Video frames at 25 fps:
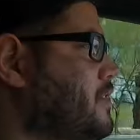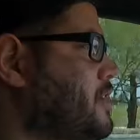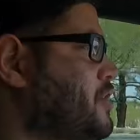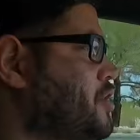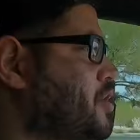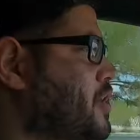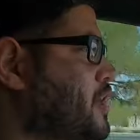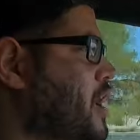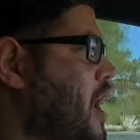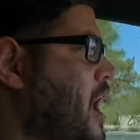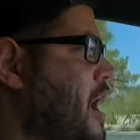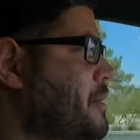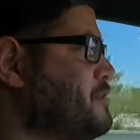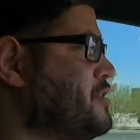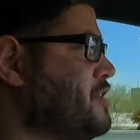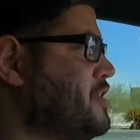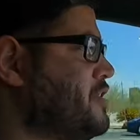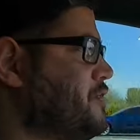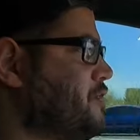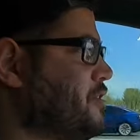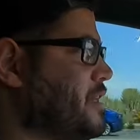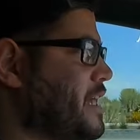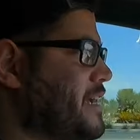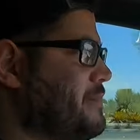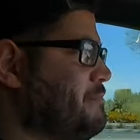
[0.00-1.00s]
You can option
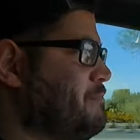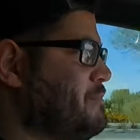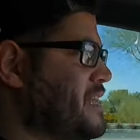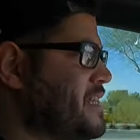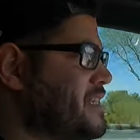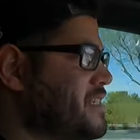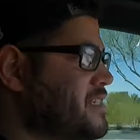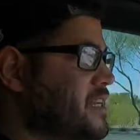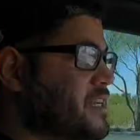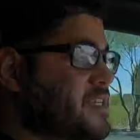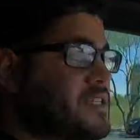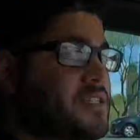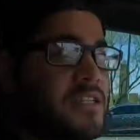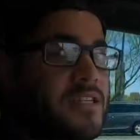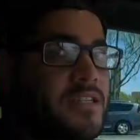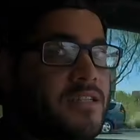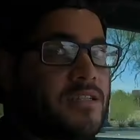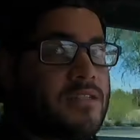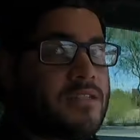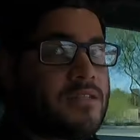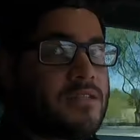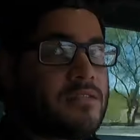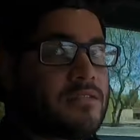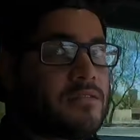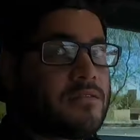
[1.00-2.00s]
to like mid
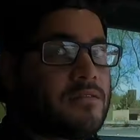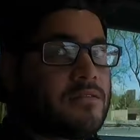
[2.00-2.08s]
60s.